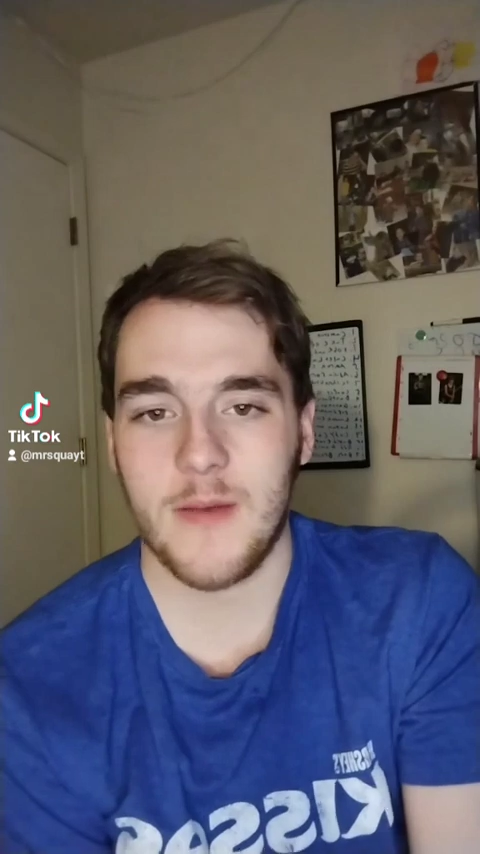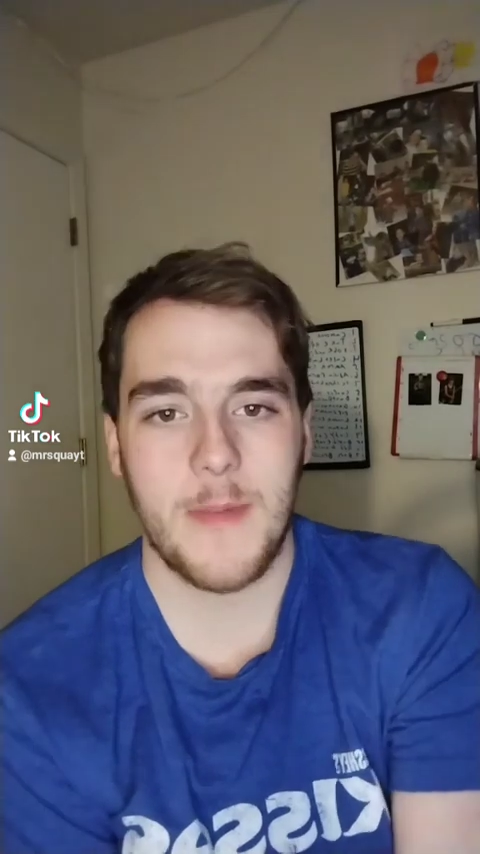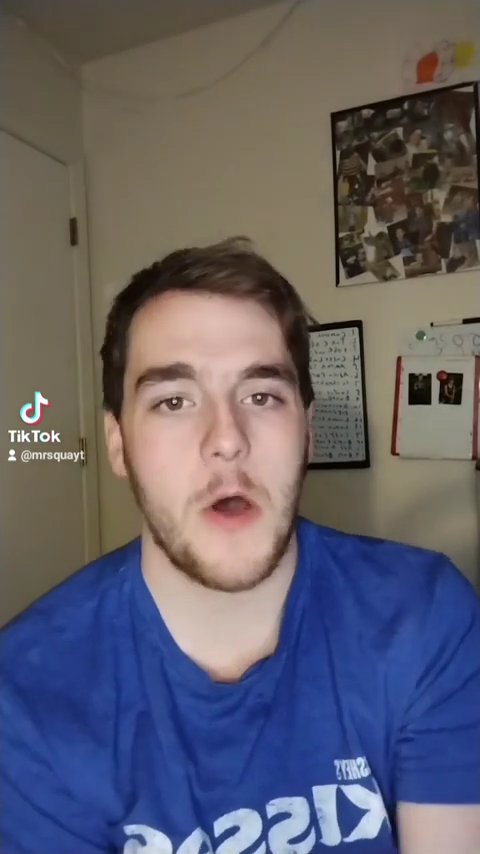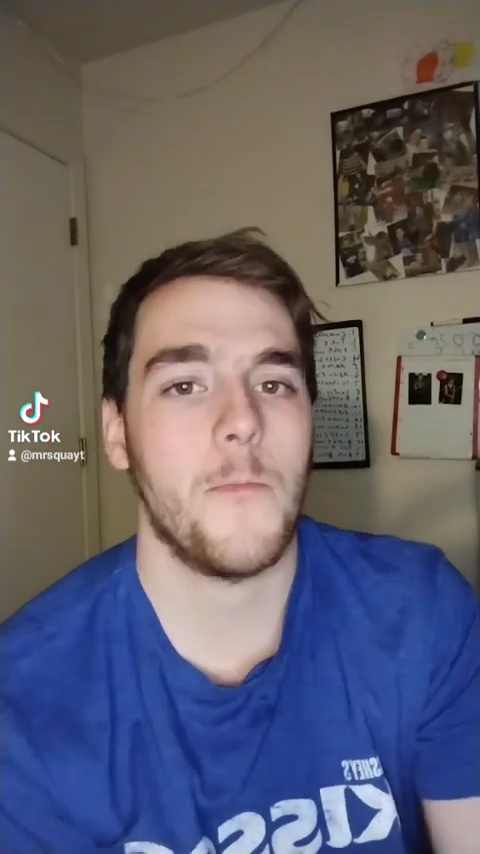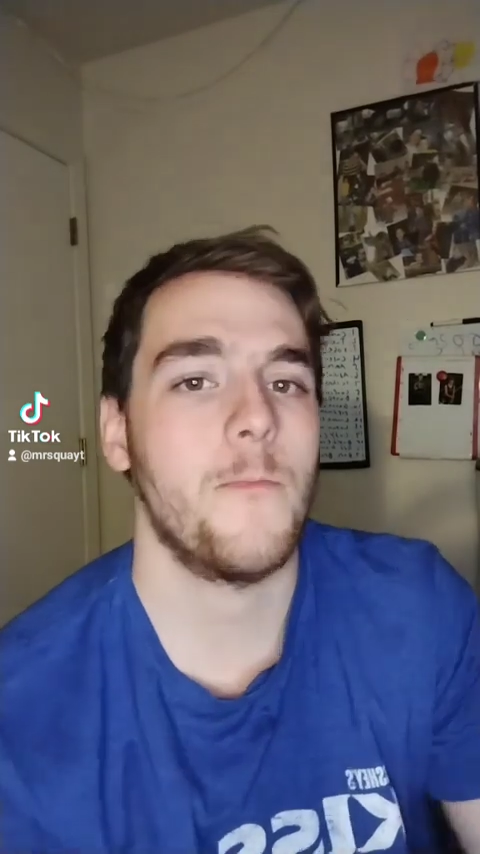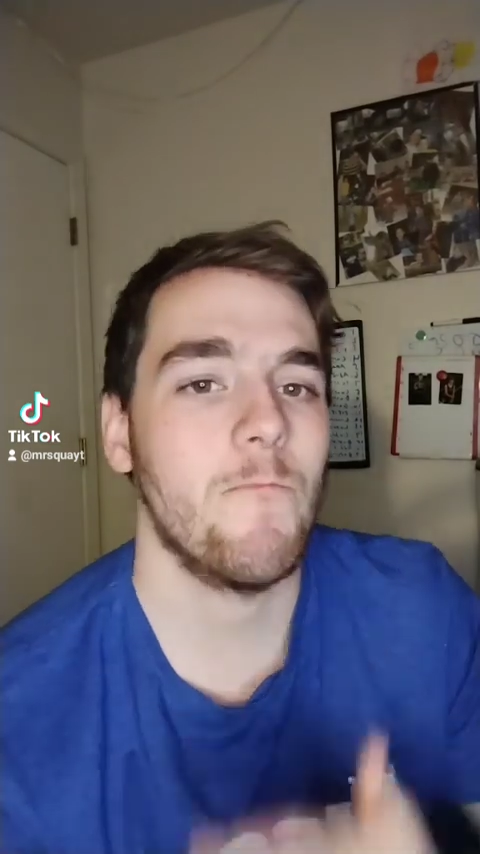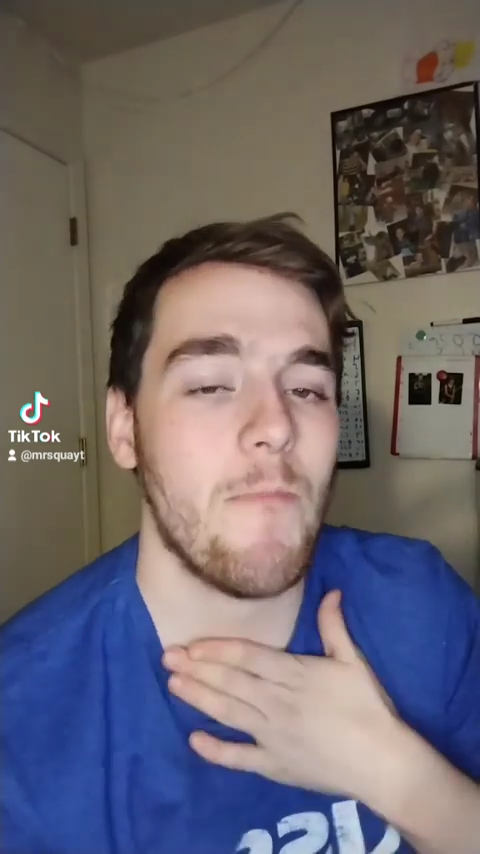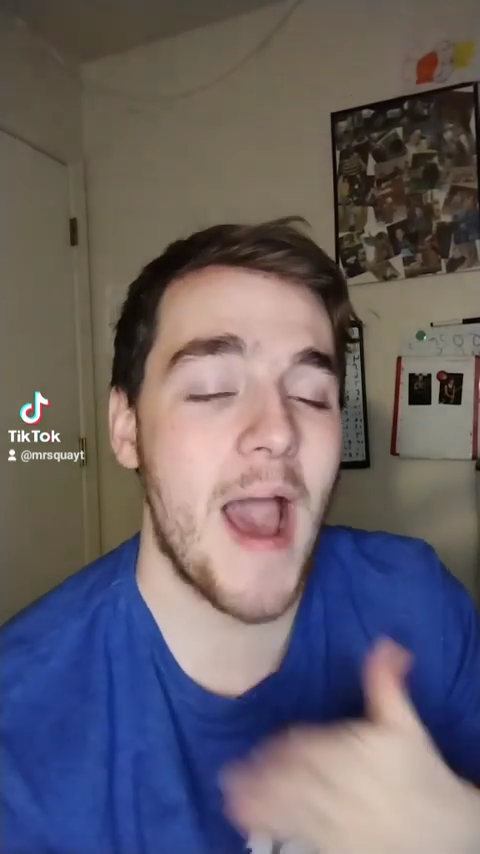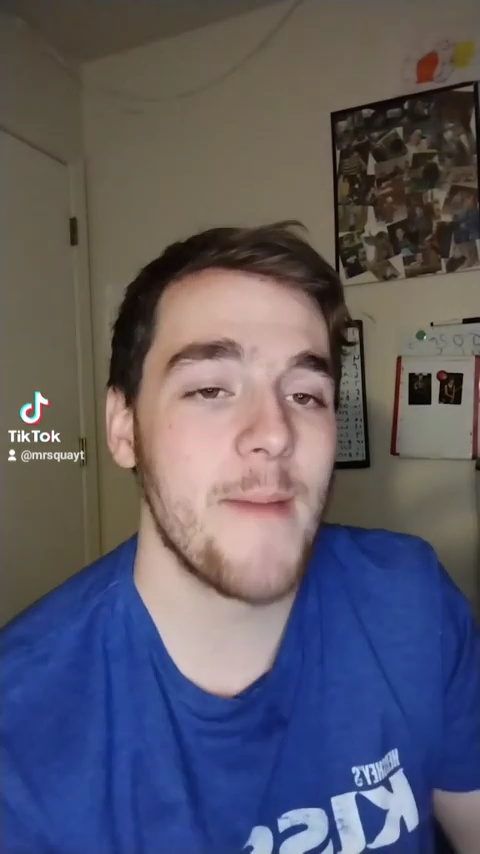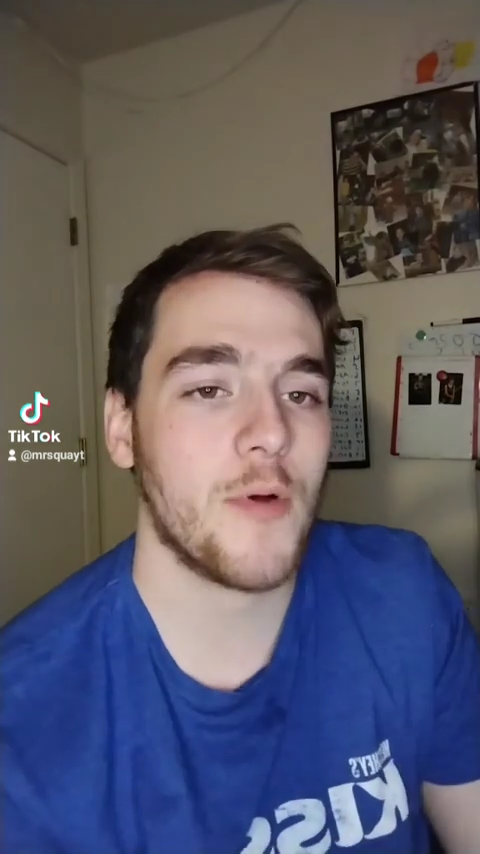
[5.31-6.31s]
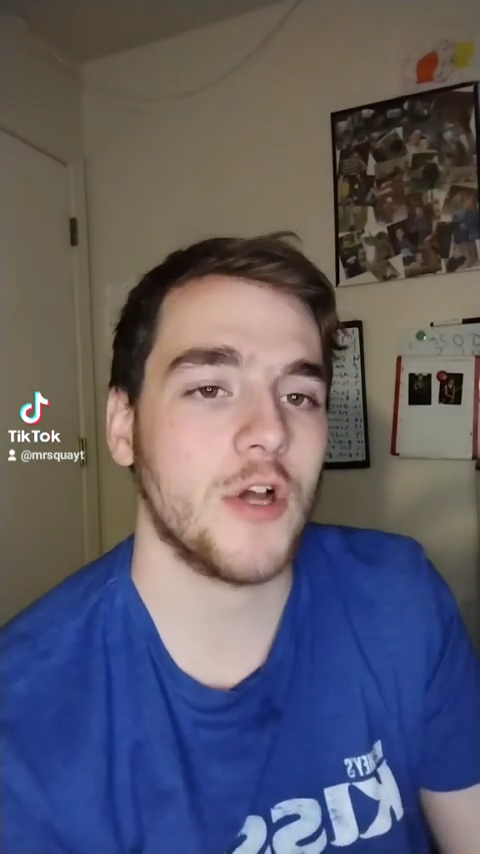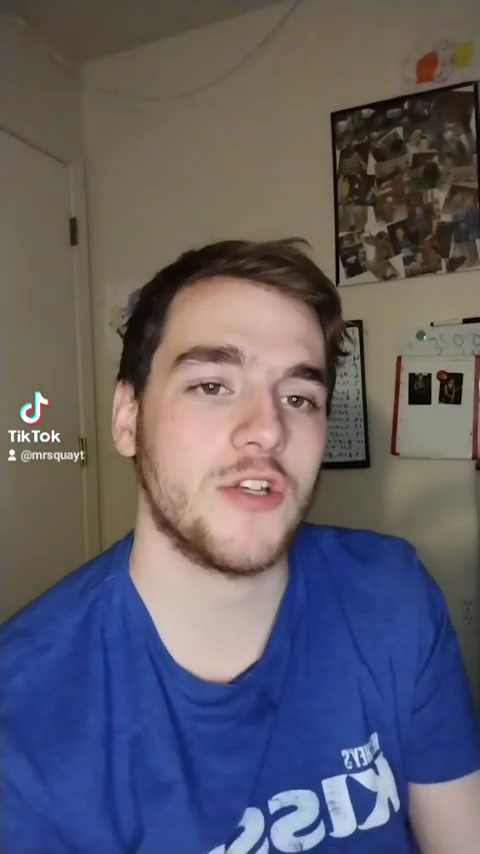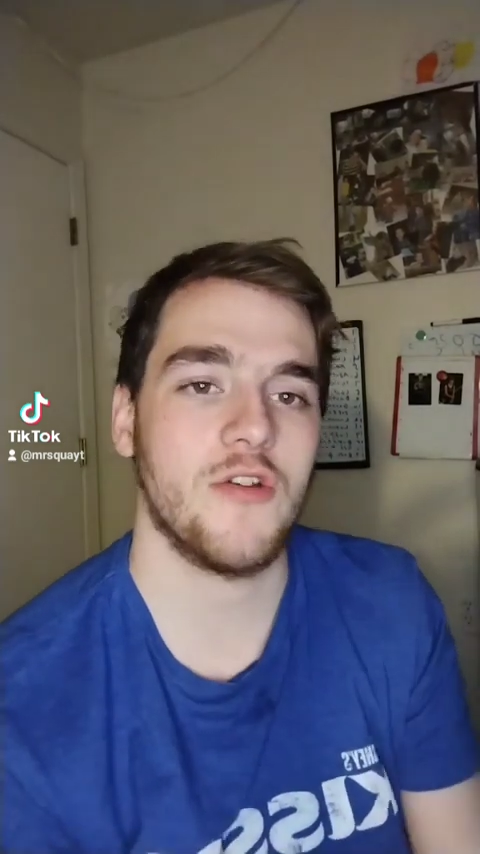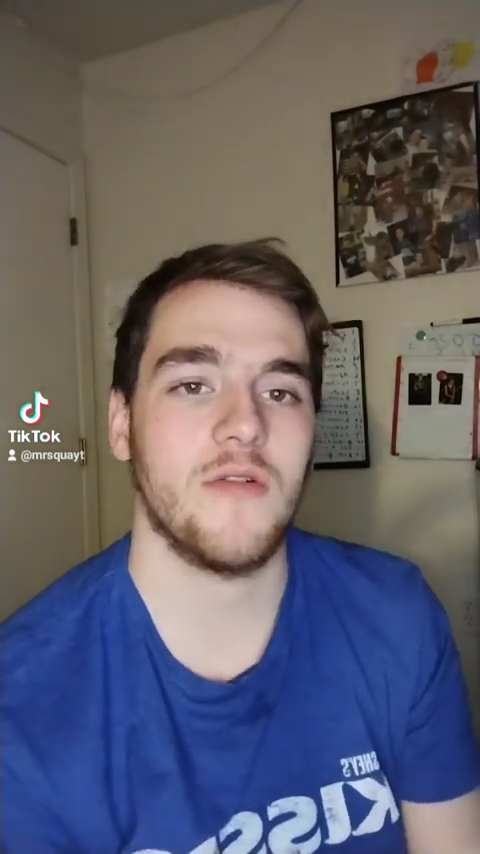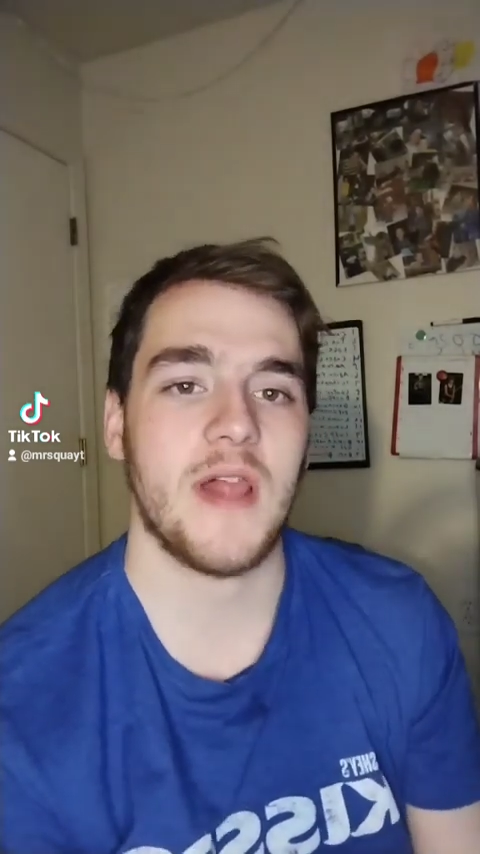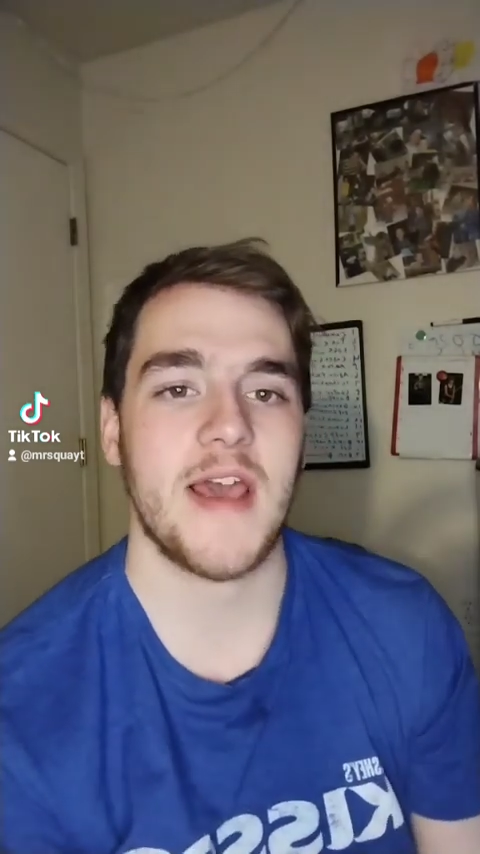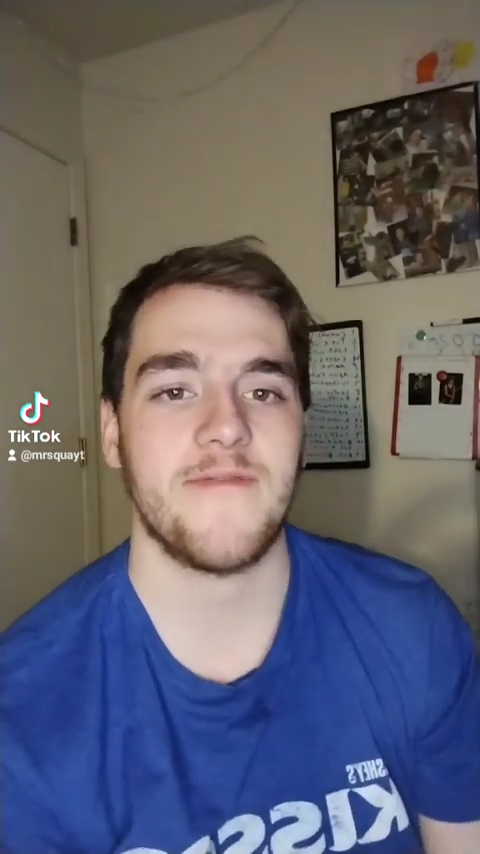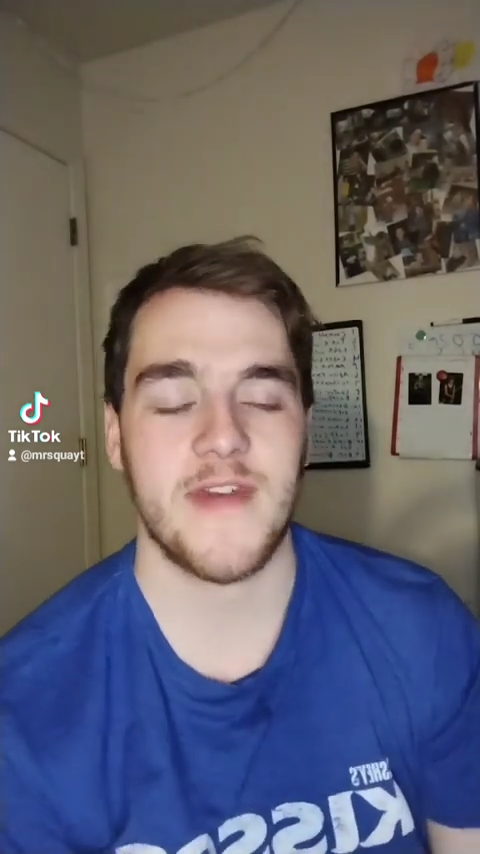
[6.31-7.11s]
about my personal life